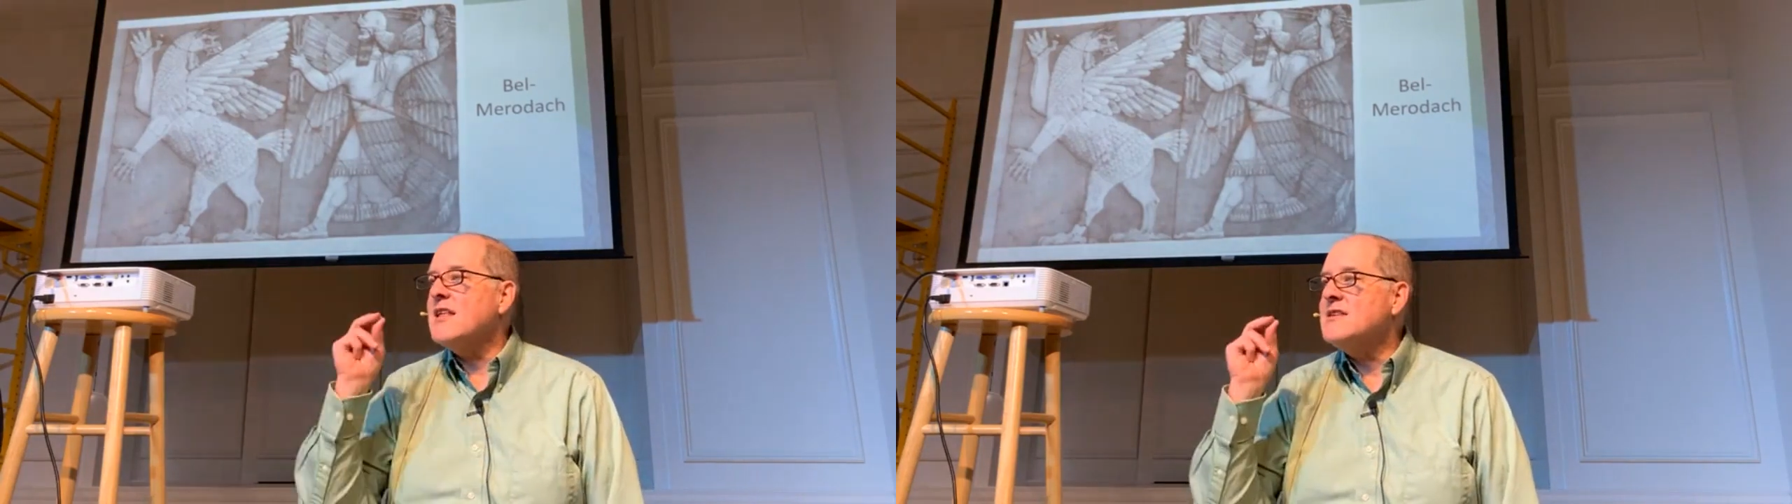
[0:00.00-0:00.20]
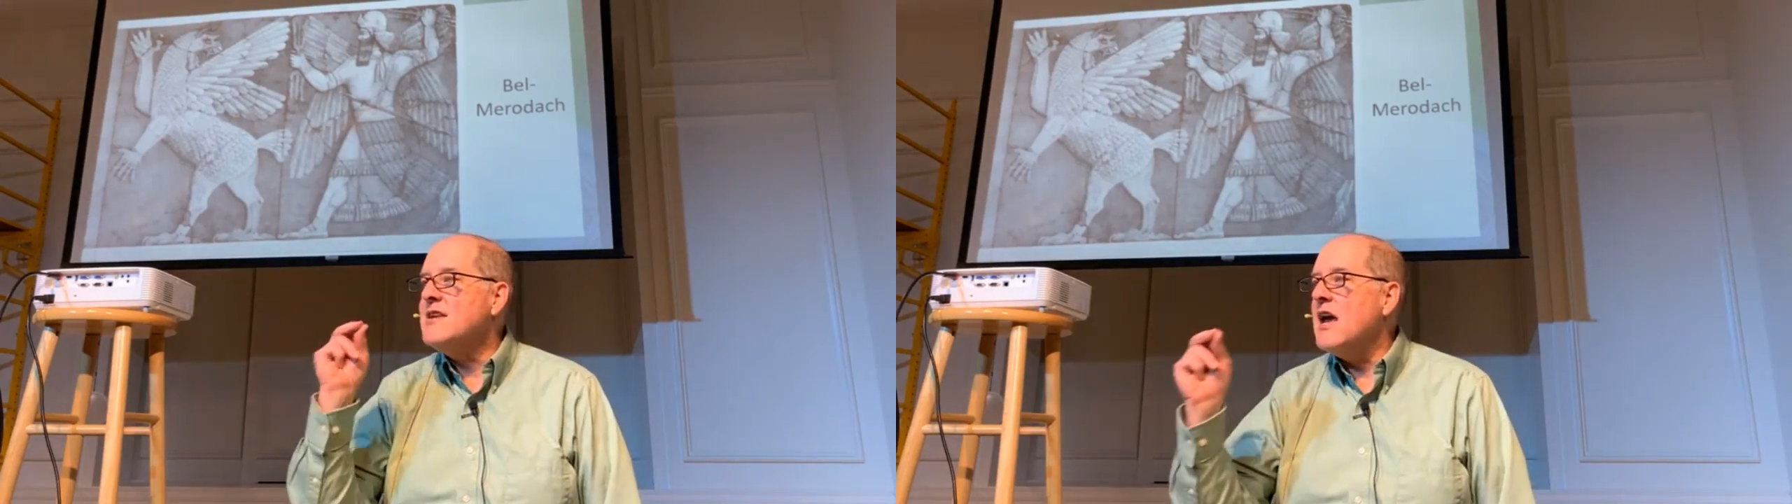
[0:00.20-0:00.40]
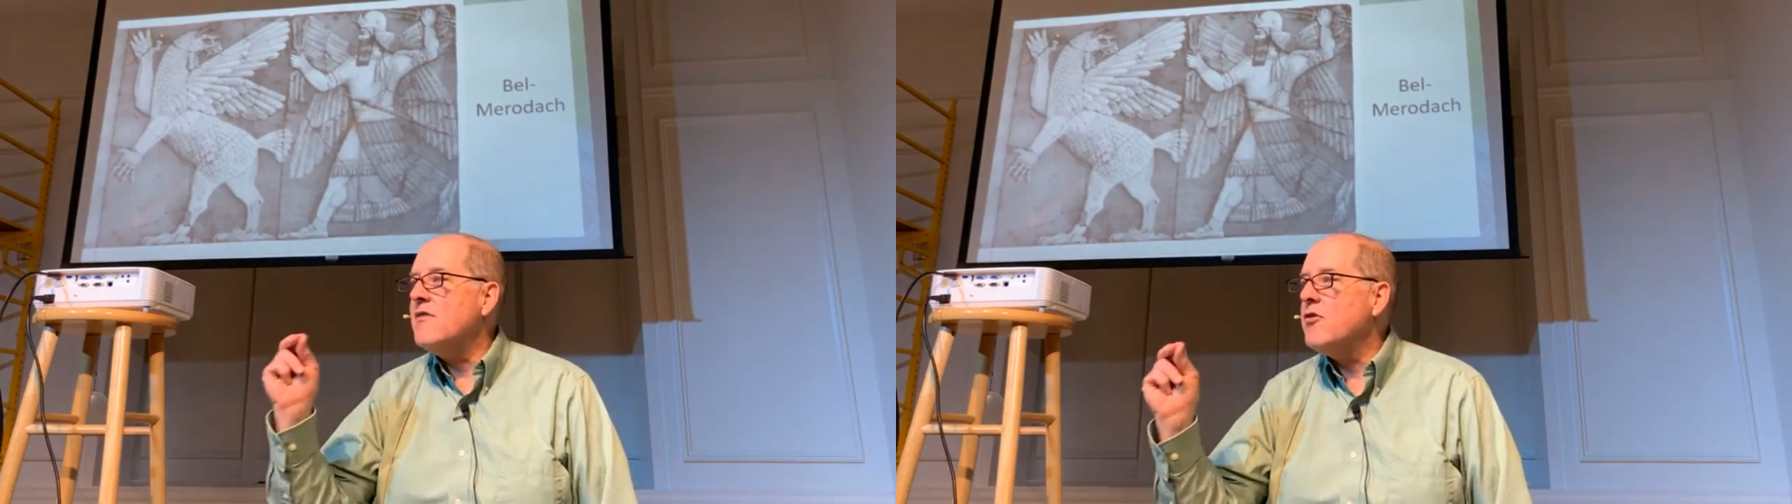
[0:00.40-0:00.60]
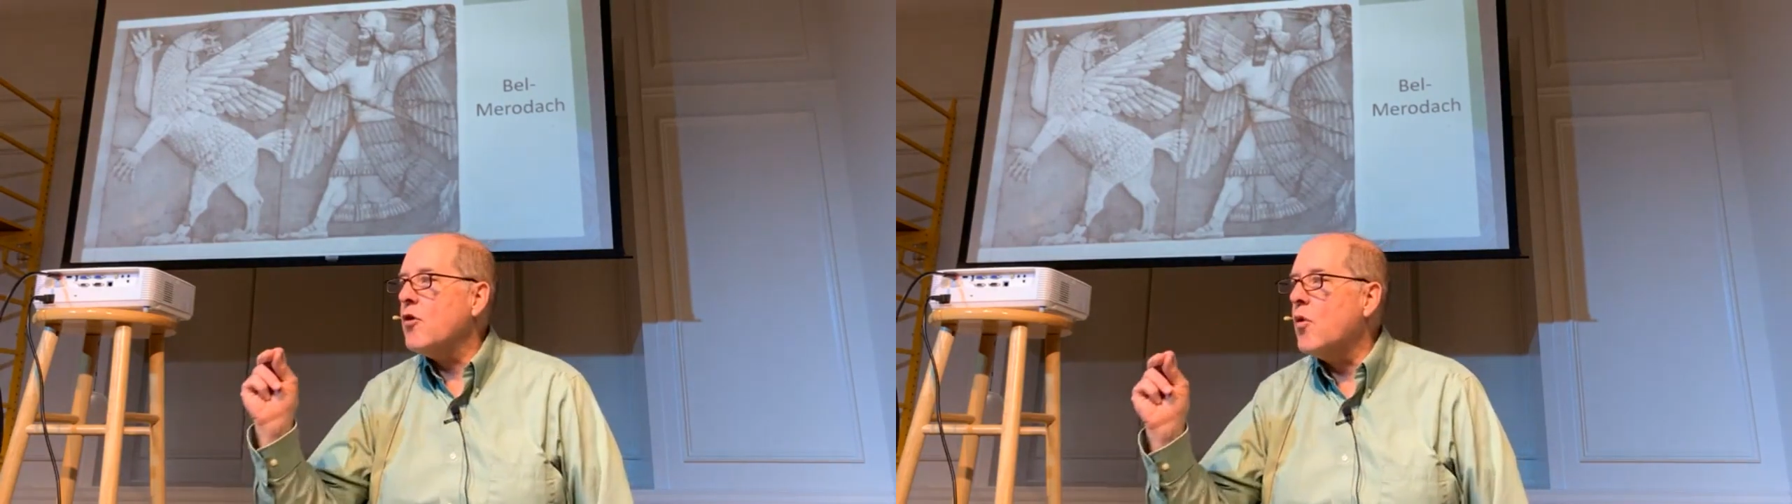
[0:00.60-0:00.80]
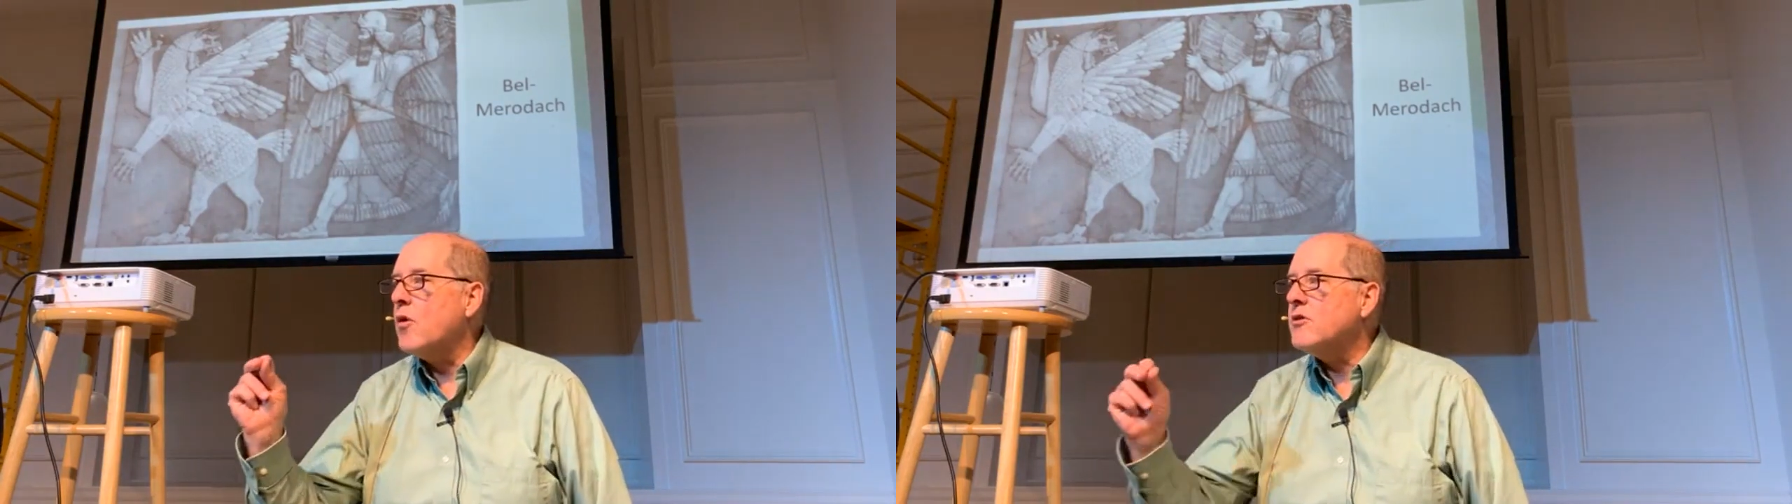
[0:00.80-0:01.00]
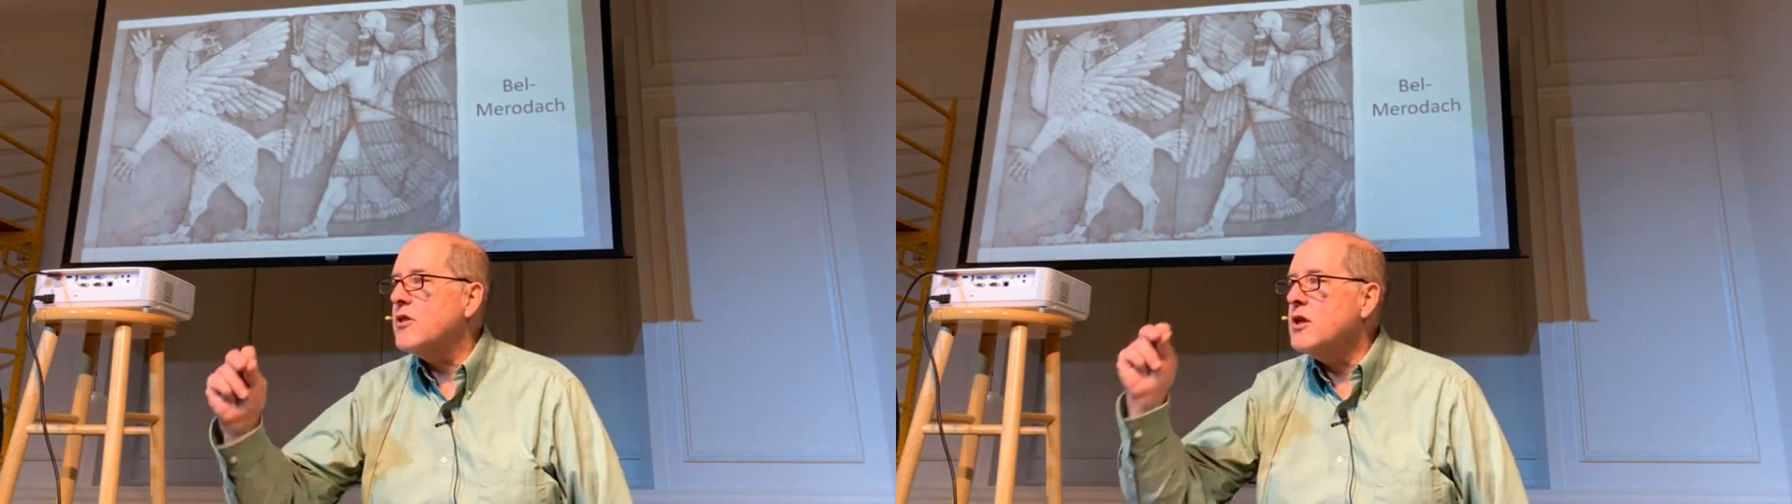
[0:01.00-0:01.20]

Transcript: the day of the Lord,